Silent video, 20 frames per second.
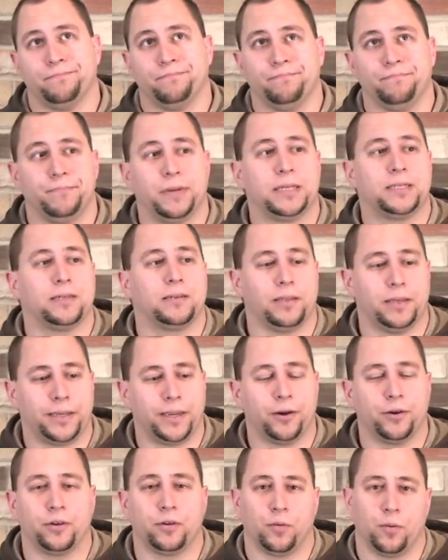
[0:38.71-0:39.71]
basically
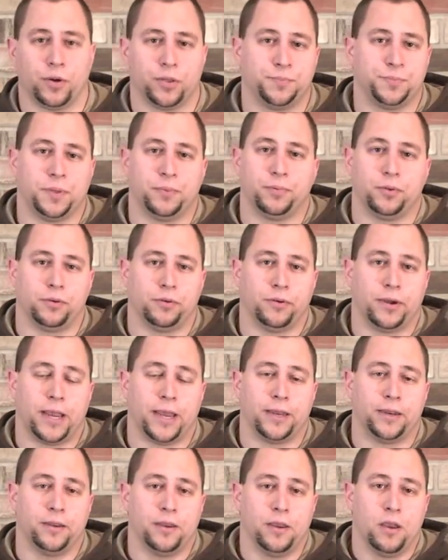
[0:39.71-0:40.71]
geared towards people who
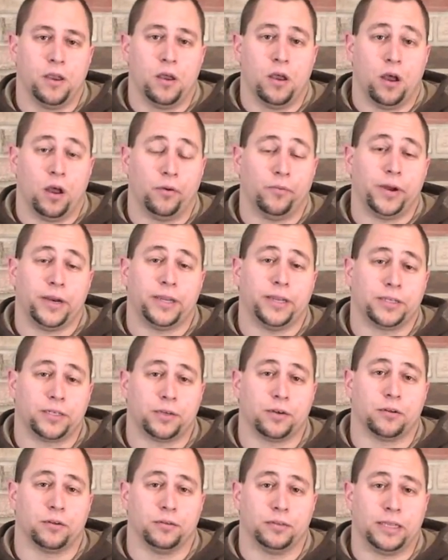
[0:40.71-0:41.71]
had already a
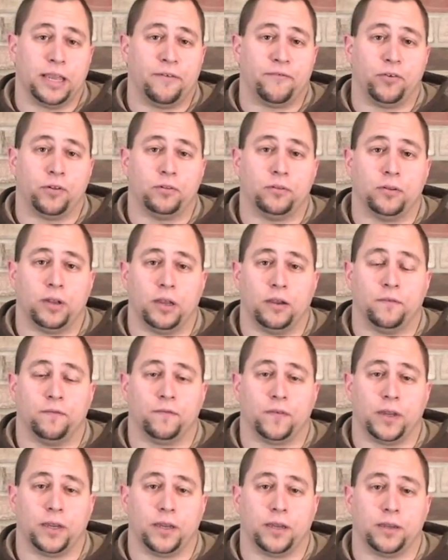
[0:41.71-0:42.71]
certain level
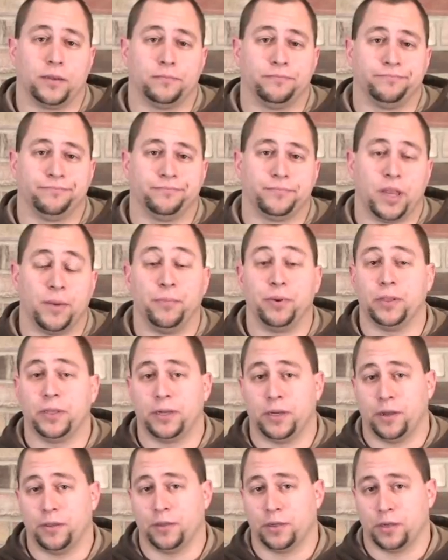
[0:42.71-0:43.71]
of
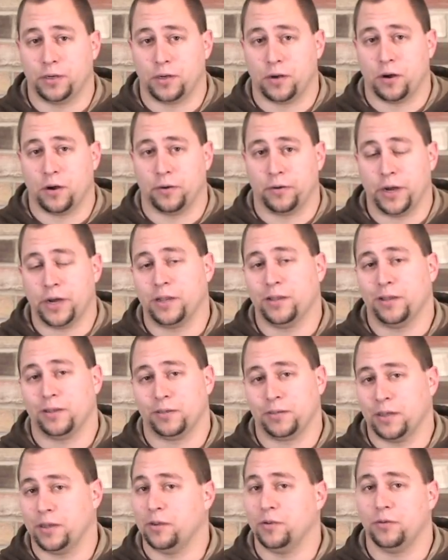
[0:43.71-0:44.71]
ability on the guitar, right? Like
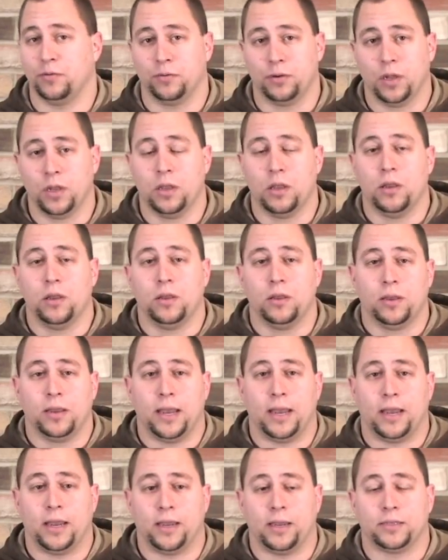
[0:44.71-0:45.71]
they knew
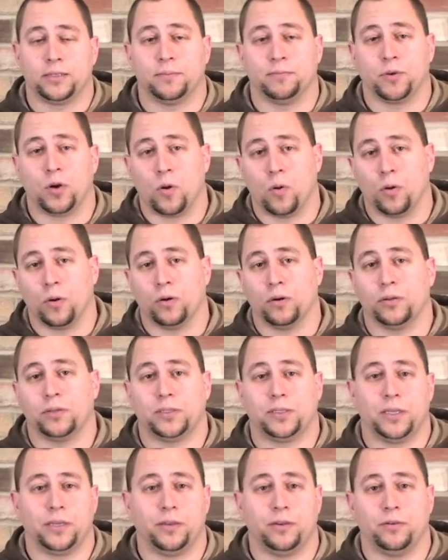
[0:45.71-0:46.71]
some
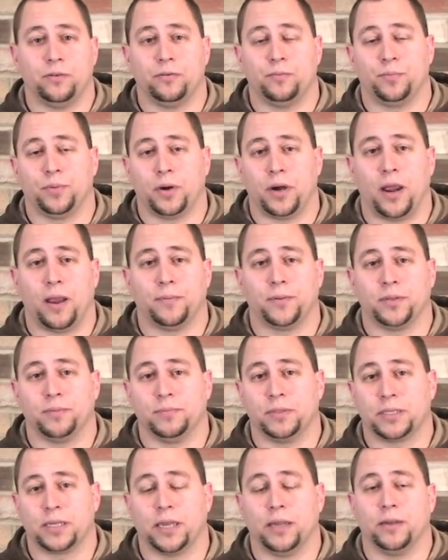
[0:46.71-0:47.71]
chords, they knew perhaps some
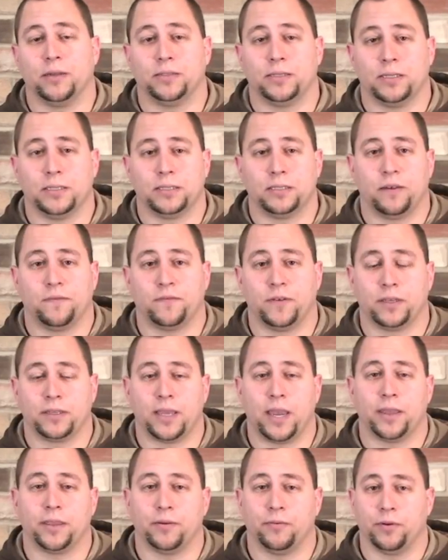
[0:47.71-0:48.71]
scales and stuff like
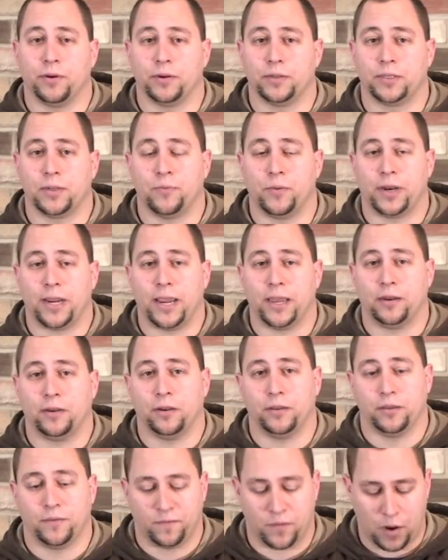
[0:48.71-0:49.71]
that. They were somewhat handy
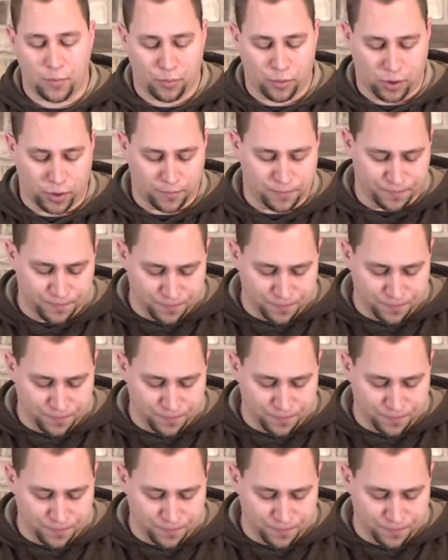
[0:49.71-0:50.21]
on the fretboard.